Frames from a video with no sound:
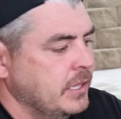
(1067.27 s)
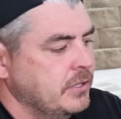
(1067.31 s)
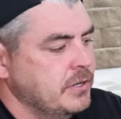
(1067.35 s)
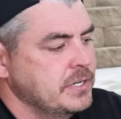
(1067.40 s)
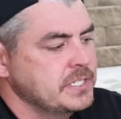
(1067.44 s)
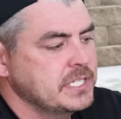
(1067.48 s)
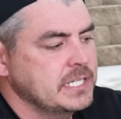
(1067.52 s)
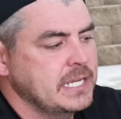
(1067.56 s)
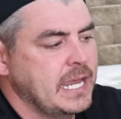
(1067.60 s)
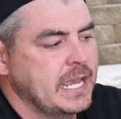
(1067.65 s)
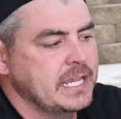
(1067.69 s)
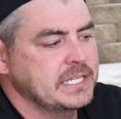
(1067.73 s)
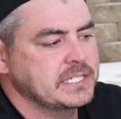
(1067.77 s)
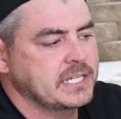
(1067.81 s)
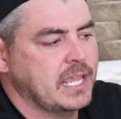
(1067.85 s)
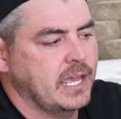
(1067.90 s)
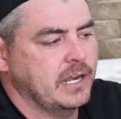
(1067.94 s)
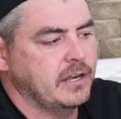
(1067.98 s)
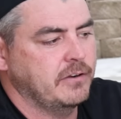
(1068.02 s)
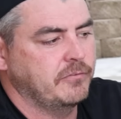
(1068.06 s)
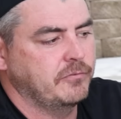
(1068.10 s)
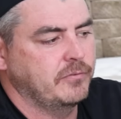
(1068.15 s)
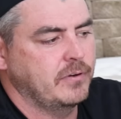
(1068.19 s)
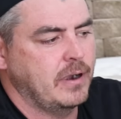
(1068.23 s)
There's a nice
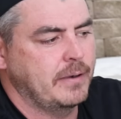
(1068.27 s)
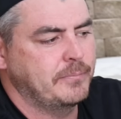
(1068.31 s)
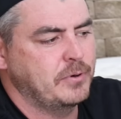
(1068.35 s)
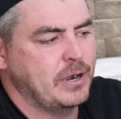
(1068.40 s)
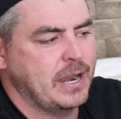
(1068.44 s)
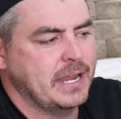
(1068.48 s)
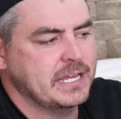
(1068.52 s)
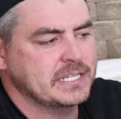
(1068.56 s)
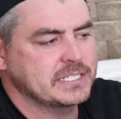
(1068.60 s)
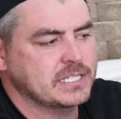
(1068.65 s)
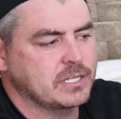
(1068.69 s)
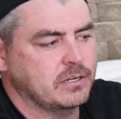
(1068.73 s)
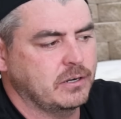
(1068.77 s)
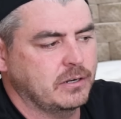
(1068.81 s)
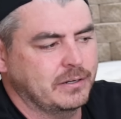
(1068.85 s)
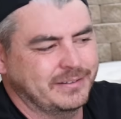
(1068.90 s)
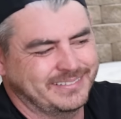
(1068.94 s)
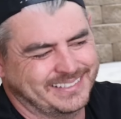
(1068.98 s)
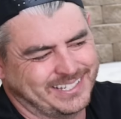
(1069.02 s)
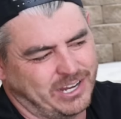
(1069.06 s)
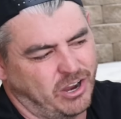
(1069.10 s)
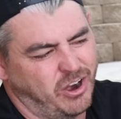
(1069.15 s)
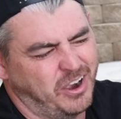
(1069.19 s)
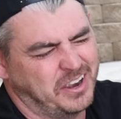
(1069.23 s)
kind of rubberized,
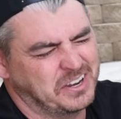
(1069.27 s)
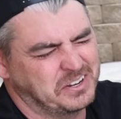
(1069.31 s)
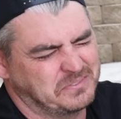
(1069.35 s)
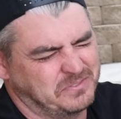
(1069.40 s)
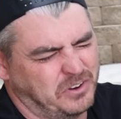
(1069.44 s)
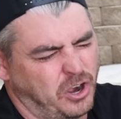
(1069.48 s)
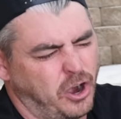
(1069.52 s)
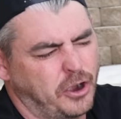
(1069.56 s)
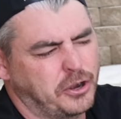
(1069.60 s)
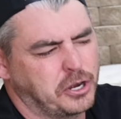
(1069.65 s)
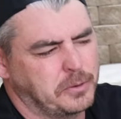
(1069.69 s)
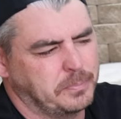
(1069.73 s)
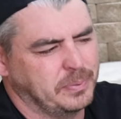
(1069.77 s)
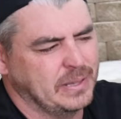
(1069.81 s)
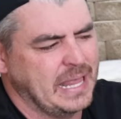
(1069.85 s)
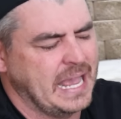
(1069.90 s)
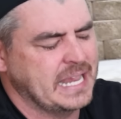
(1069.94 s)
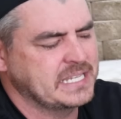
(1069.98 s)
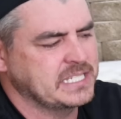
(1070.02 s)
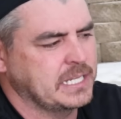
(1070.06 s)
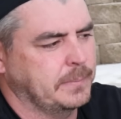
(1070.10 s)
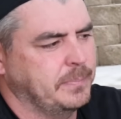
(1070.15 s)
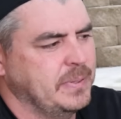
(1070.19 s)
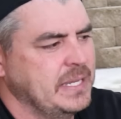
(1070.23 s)
it's a harder
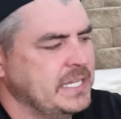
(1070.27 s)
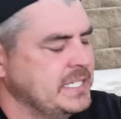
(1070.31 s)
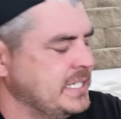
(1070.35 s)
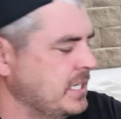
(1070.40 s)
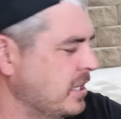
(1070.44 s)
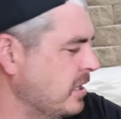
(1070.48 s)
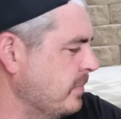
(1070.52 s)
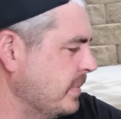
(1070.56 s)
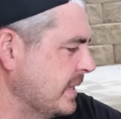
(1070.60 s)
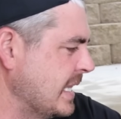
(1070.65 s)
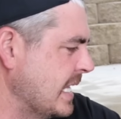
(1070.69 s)
plastic piece here,